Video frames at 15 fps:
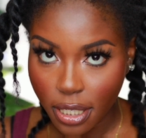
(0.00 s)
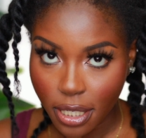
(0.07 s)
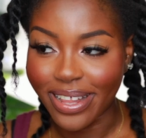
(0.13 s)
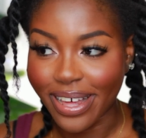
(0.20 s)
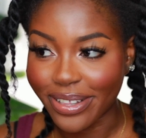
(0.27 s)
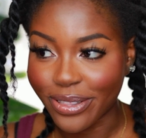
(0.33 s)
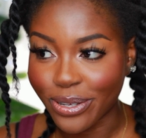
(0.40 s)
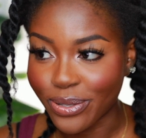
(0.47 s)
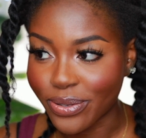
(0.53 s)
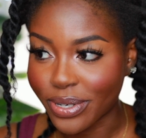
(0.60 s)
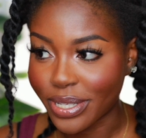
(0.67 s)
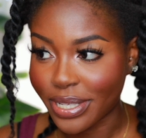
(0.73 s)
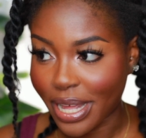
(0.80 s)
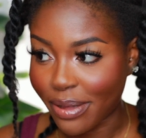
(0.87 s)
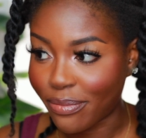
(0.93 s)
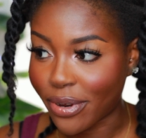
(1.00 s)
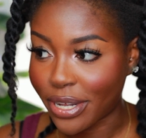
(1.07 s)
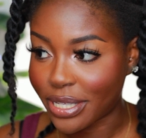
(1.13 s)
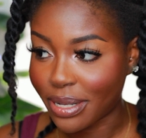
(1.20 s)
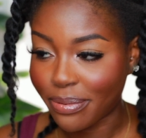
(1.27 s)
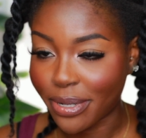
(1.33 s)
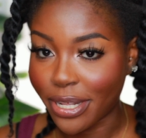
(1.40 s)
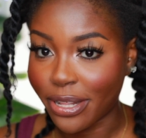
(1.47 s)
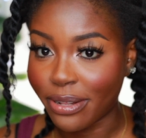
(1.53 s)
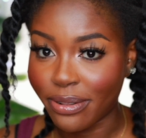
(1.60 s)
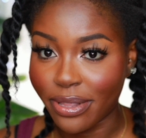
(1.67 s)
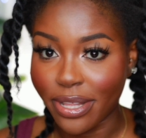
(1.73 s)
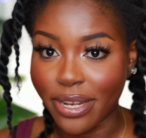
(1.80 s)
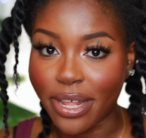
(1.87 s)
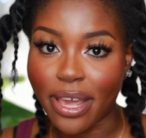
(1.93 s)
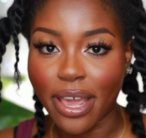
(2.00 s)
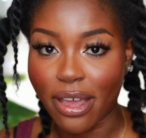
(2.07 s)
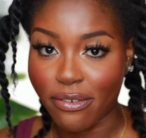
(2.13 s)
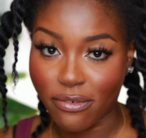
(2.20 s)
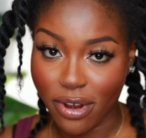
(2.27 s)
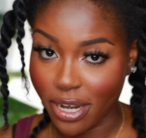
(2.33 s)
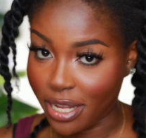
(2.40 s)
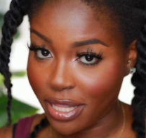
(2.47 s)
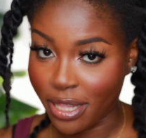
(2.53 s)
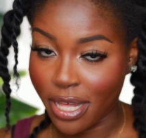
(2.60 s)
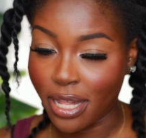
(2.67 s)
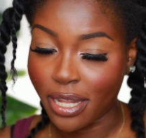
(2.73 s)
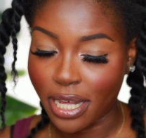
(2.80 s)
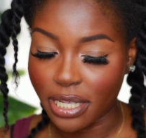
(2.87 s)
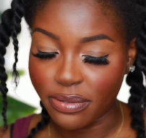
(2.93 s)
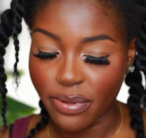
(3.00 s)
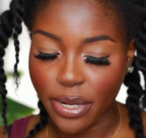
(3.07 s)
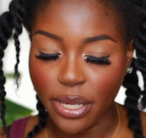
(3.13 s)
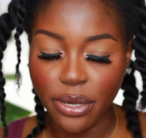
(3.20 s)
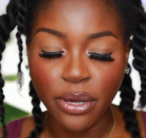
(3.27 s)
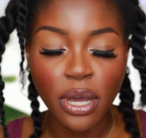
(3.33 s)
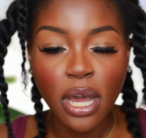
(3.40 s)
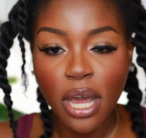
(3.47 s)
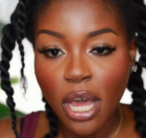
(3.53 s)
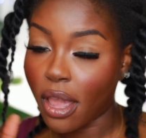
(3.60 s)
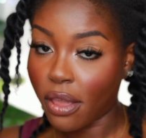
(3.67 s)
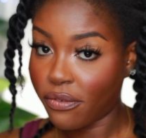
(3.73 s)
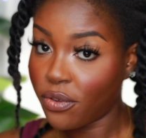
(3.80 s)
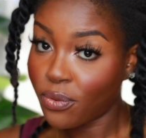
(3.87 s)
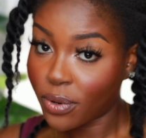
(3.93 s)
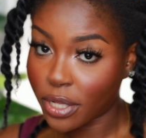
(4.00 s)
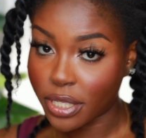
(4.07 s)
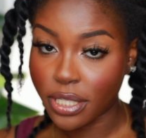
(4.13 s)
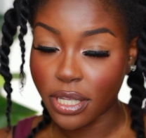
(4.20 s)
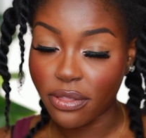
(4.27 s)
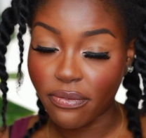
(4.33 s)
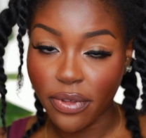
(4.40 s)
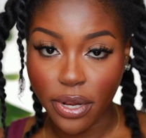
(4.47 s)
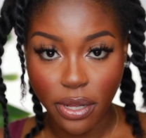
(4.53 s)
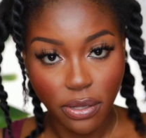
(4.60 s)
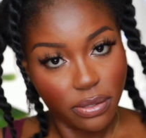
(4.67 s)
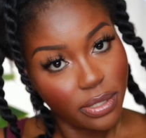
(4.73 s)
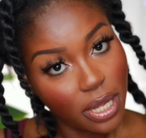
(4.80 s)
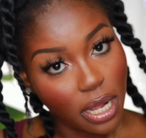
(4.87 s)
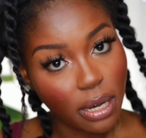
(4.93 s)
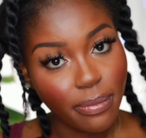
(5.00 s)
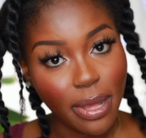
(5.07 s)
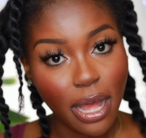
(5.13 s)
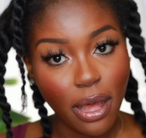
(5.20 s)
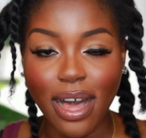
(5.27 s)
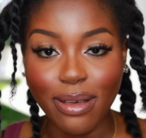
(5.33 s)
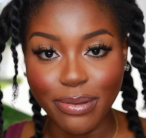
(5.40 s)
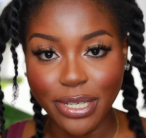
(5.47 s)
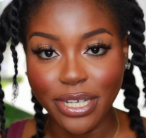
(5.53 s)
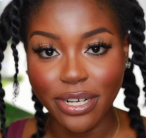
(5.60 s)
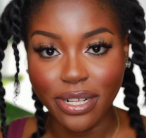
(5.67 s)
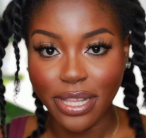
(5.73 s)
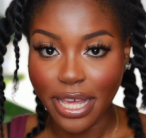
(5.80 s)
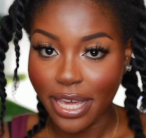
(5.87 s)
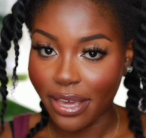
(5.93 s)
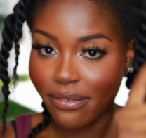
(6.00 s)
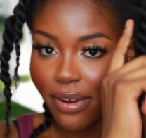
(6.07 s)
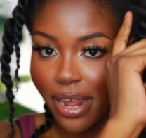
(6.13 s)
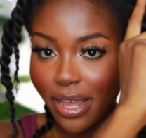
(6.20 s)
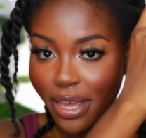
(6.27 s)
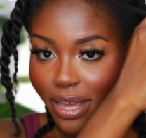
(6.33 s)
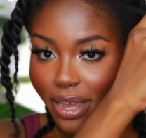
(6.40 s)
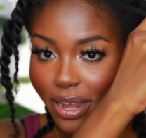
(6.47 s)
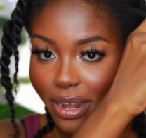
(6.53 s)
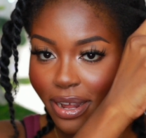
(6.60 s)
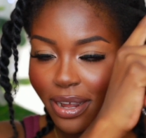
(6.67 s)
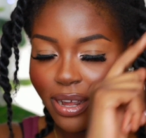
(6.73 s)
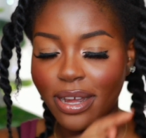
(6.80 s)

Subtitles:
Like, those are the same braids I put in the day after I did that last video. If you want to see the video I was talking about, I'll be sure to link it right here.